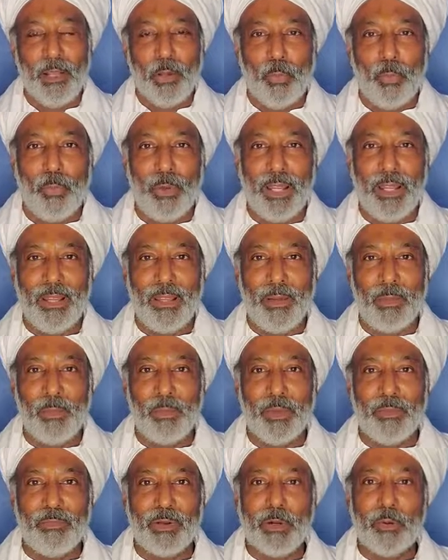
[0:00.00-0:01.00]
where
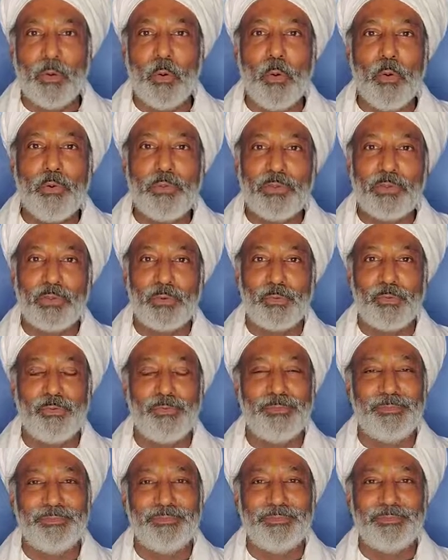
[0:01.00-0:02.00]
we will go through
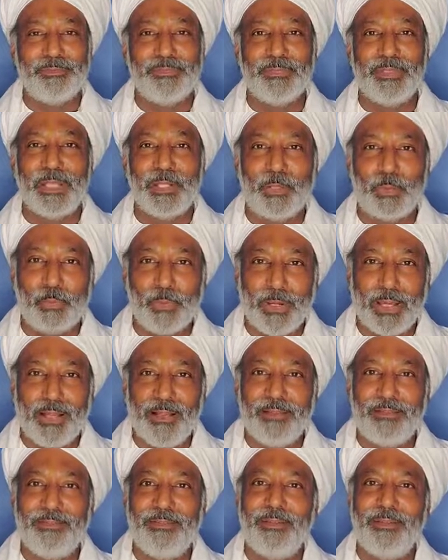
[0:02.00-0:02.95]
the 12